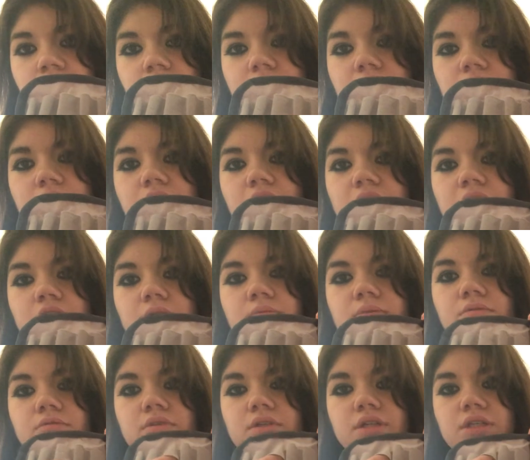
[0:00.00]
And I thought that
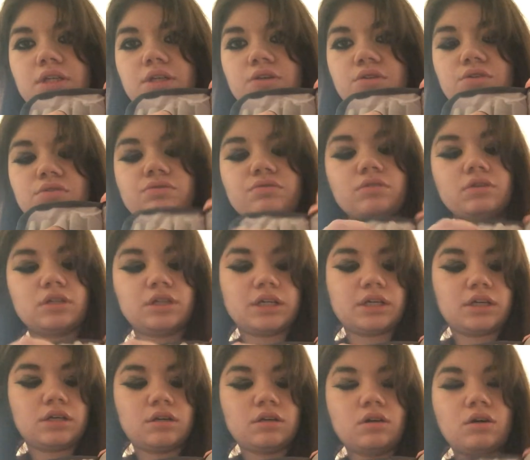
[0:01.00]
would be really cute for
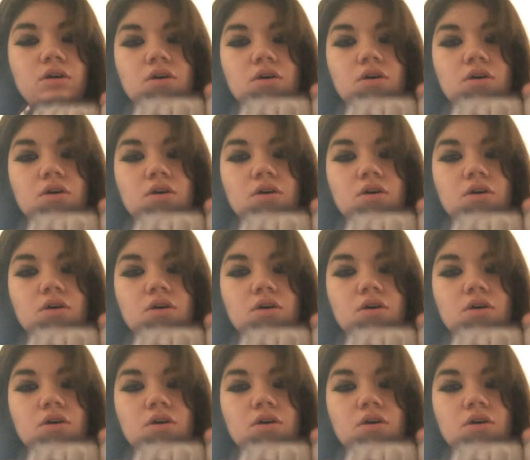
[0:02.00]
like